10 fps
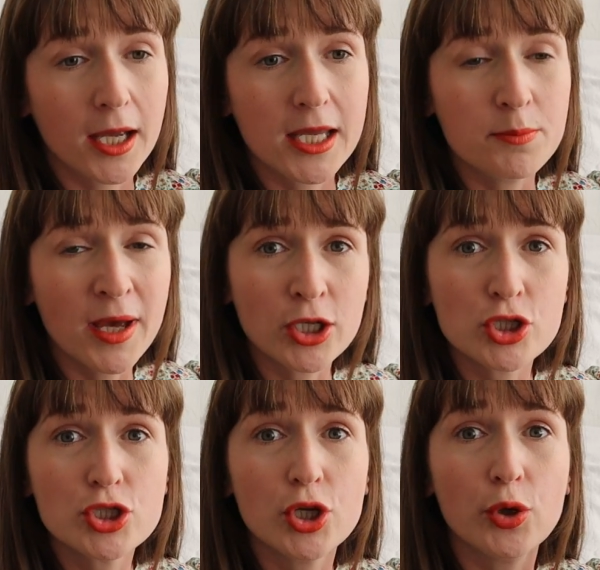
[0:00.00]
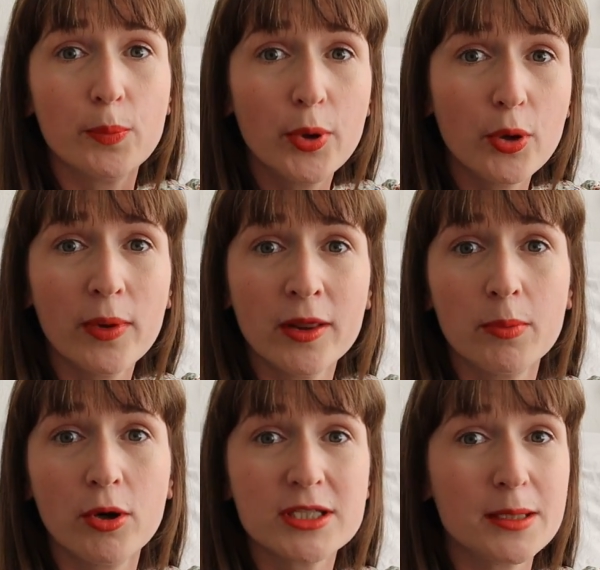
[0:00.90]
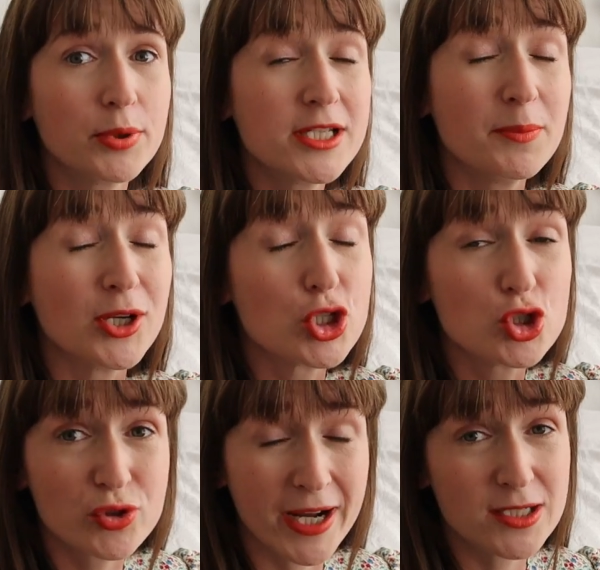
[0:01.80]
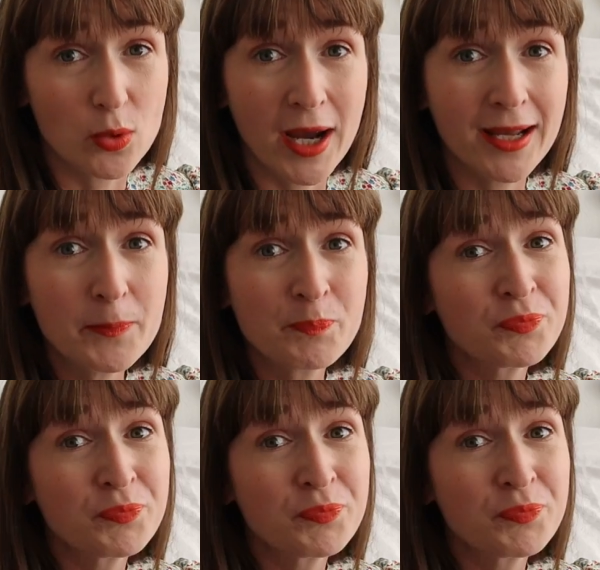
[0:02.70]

he managed to poo in the potty pretty much straight away,